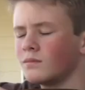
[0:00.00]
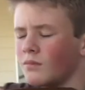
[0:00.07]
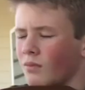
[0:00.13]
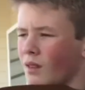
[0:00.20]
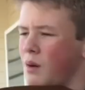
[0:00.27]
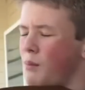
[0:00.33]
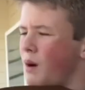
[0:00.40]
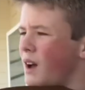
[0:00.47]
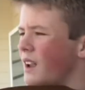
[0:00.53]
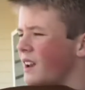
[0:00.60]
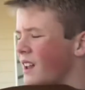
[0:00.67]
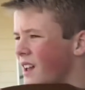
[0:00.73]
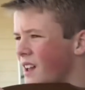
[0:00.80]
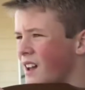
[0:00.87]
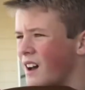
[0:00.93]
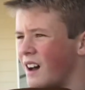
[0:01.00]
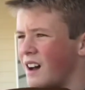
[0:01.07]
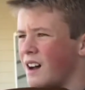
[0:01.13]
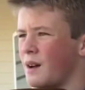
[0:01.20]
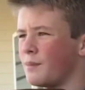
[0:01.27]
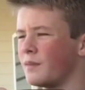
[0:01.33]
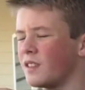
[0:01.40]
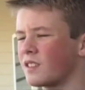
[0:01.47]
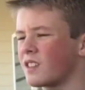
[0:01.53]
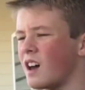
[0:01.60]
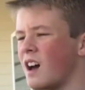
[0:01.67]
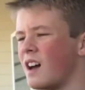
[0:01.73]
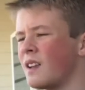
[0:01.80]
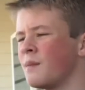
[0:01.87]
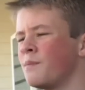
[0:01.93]
But this
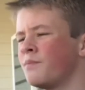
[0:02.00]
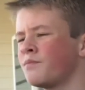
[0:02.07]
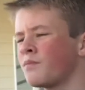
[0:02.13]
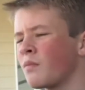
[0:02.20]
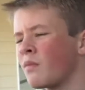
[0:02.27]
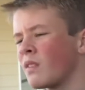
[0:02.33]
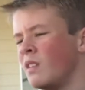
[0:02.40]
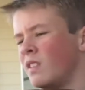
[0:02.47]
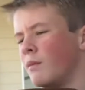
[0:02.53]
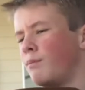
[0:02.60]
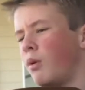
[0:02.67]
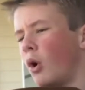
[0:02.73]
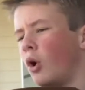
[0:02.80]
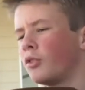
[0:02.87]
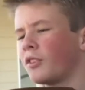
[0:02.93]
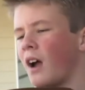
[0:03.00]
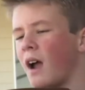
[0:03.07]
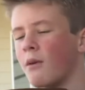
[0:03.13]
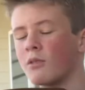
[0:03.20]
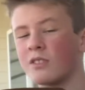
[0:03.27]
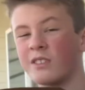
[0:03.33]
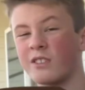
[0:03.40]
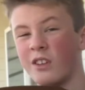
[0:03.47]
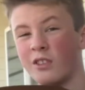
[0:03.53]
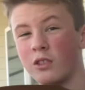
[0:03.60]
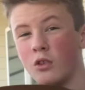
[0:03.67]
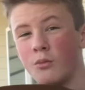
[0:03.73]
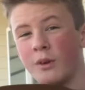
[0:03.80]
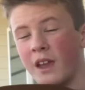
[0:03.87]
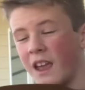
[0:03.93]
gun, the bolt, I would suggest
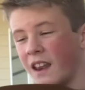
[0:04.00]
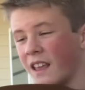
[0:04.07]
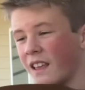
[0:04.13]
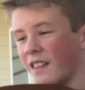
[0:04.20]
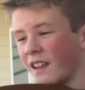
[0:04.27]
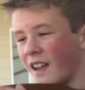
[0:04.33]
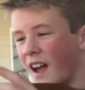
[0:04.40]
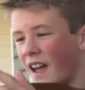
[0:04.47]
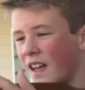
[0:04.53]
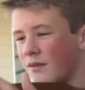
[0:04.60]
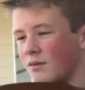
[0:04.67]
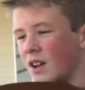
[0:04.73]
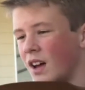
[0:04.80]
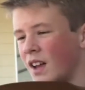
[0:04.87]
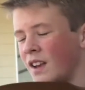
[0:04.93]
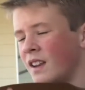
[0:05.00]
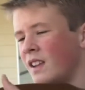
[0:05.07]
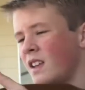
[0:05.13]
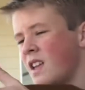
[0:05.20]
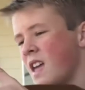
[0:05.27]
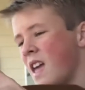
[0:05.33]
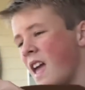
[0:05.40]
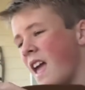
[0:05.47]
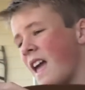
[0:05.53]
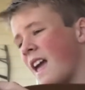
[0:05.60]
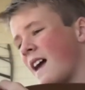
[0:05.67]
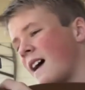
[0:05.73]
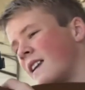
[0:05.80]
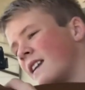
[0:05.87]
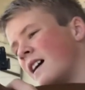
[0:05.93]
lubricating it like I have done,
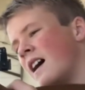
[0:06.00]
and